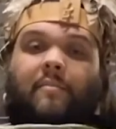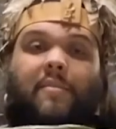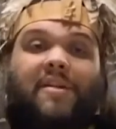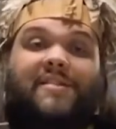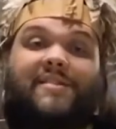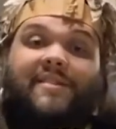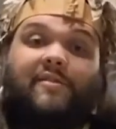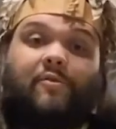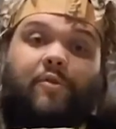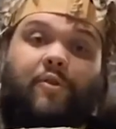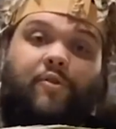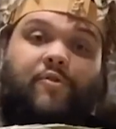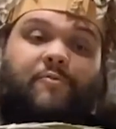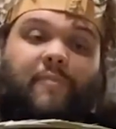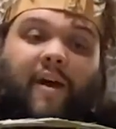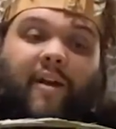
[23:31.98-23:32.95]
but is still
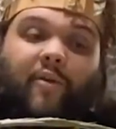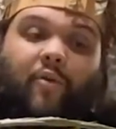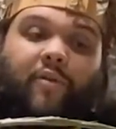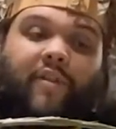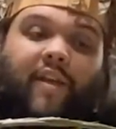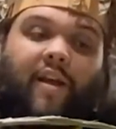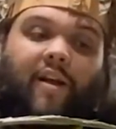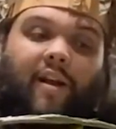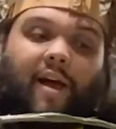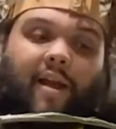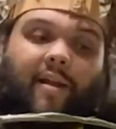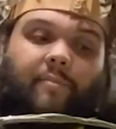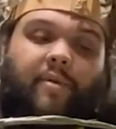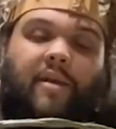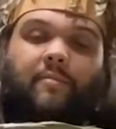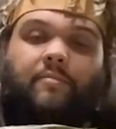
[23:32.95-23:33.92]
used by North Carolina
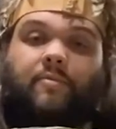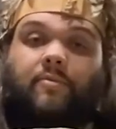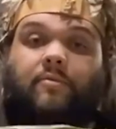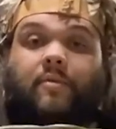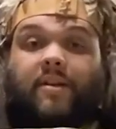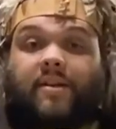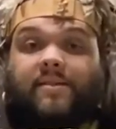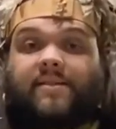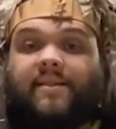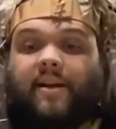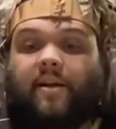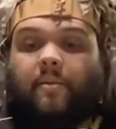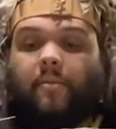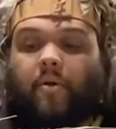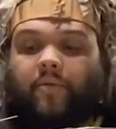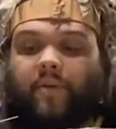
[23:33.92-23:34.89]
people in
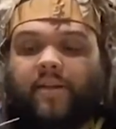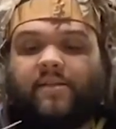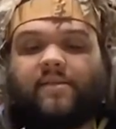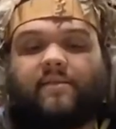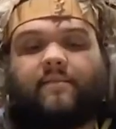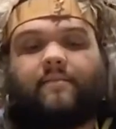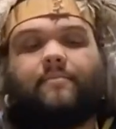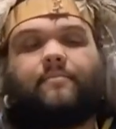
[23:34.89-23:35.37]
ceremonies.